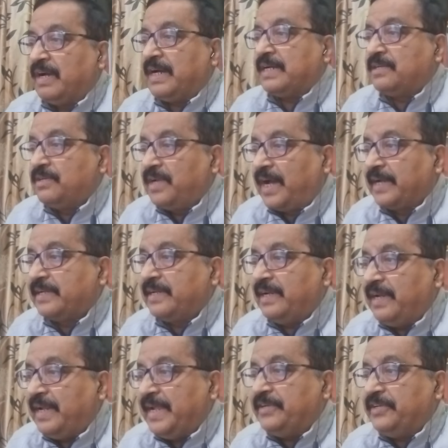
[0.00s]
a dark
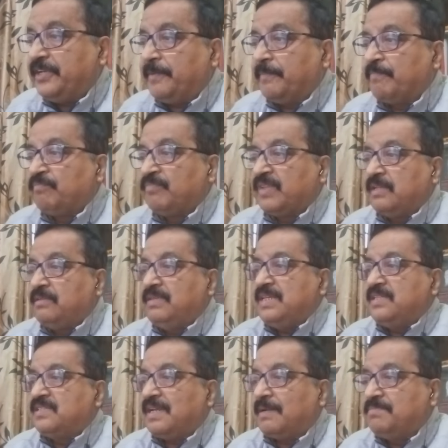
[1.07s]
lady.
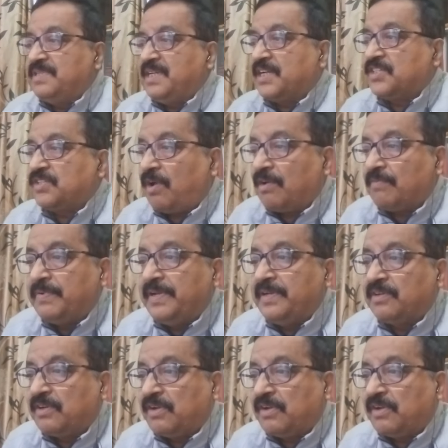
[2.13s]
These subjects often